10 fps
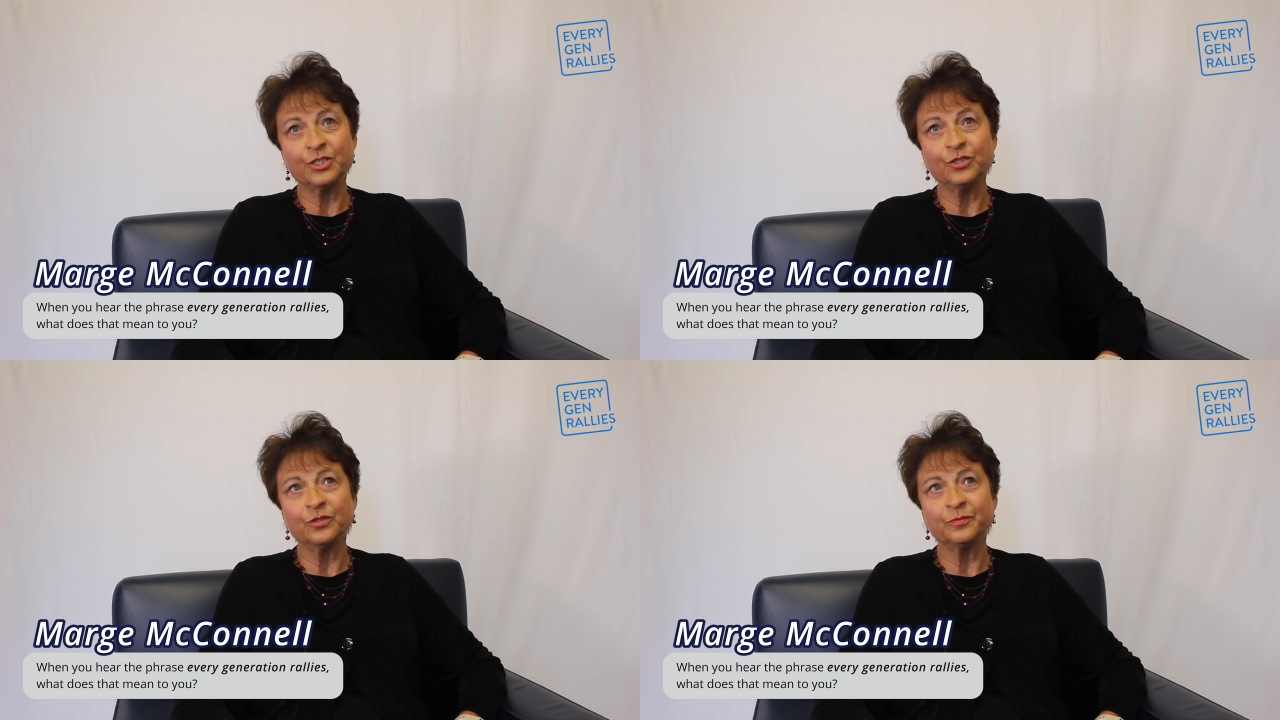
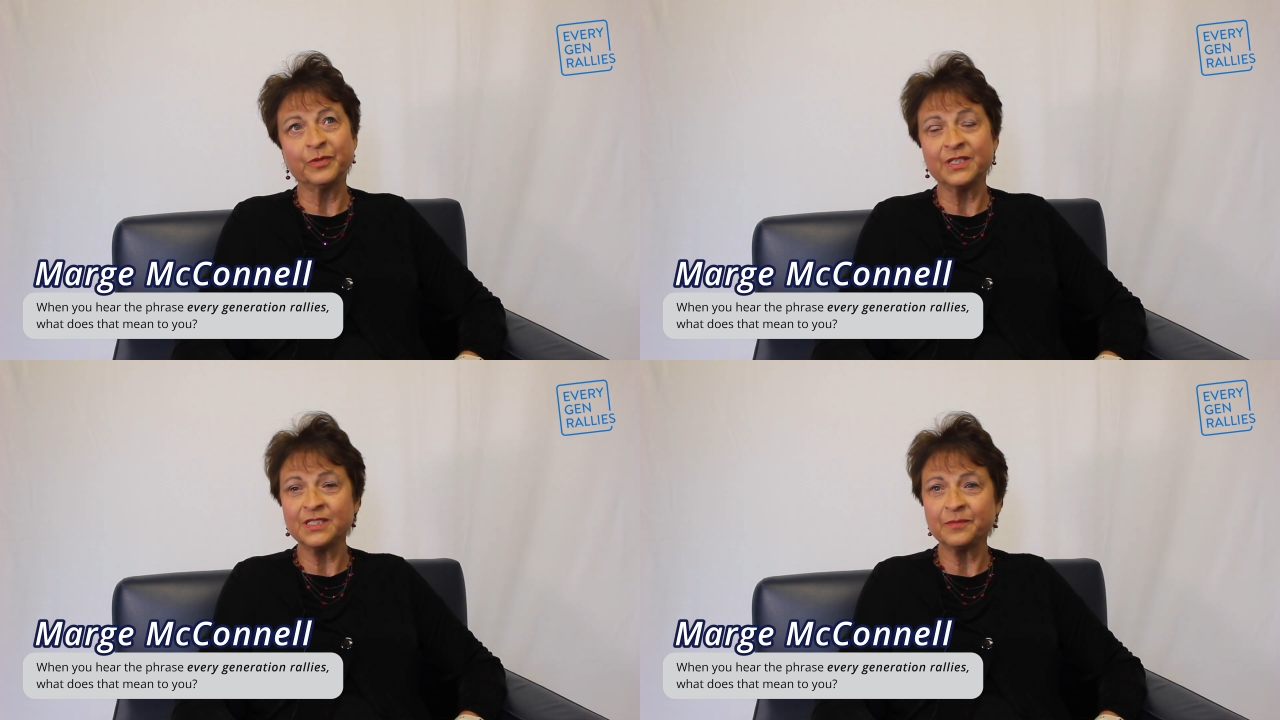to
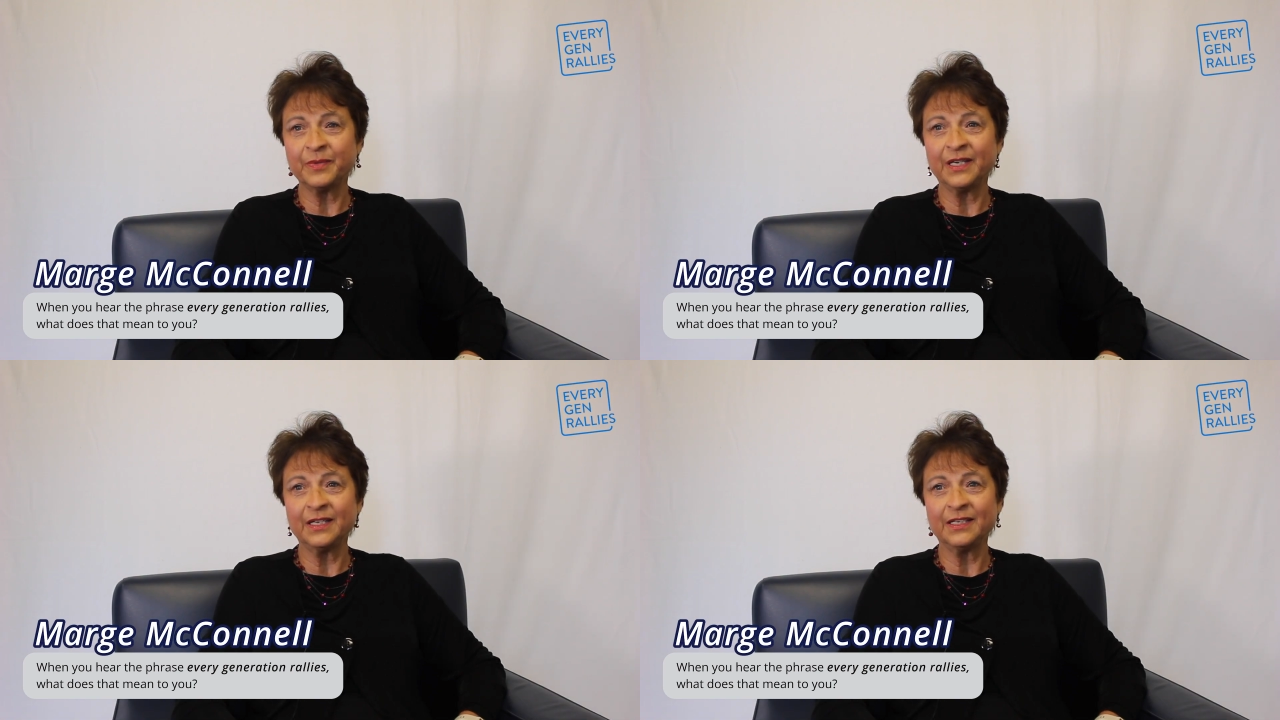
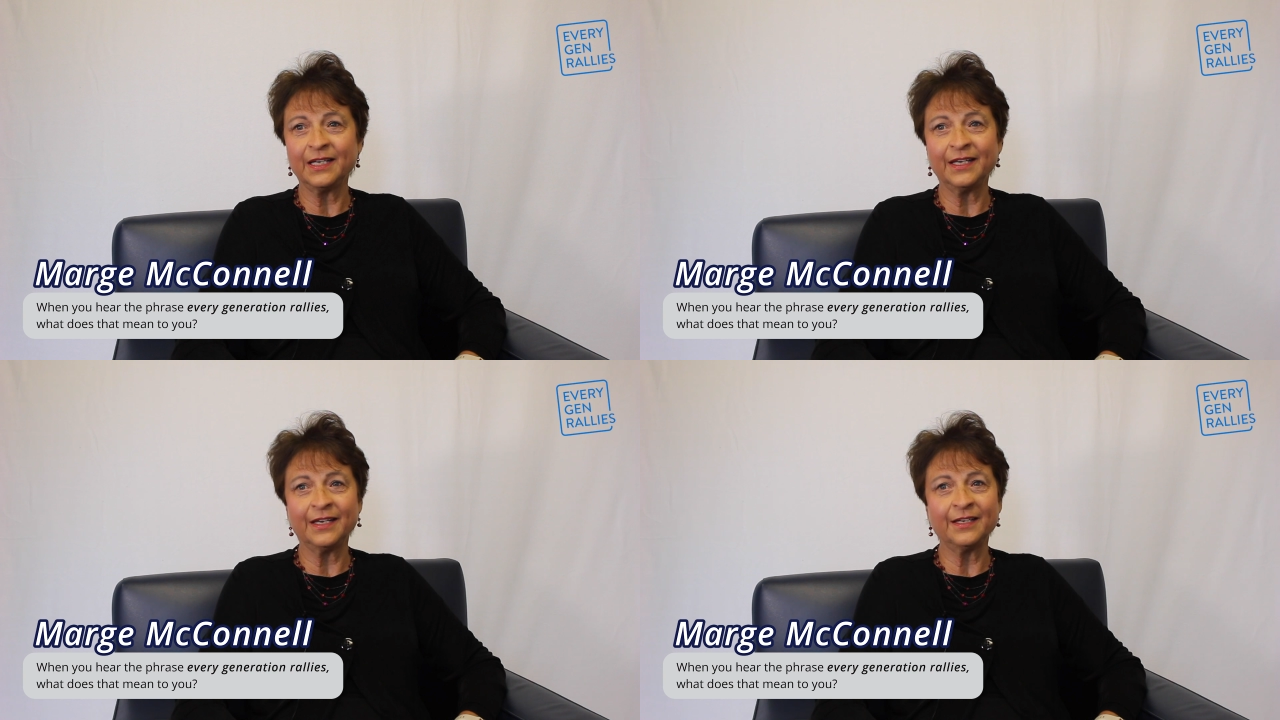participate
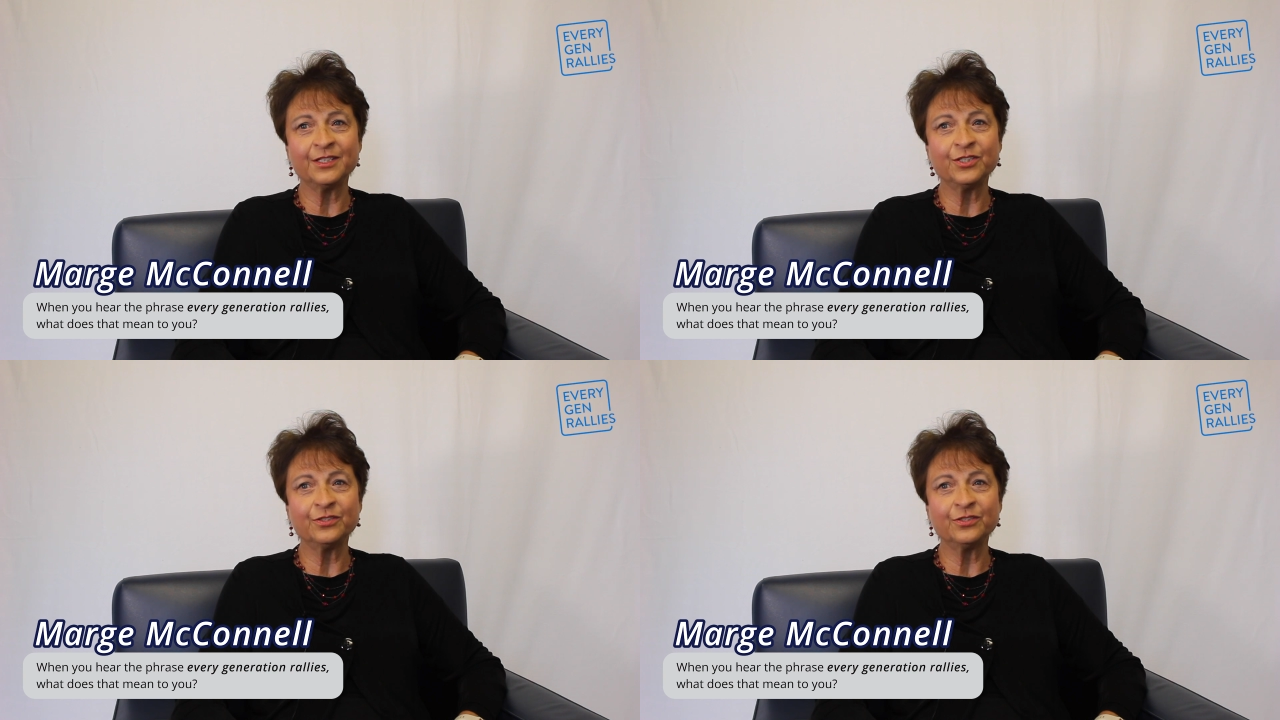and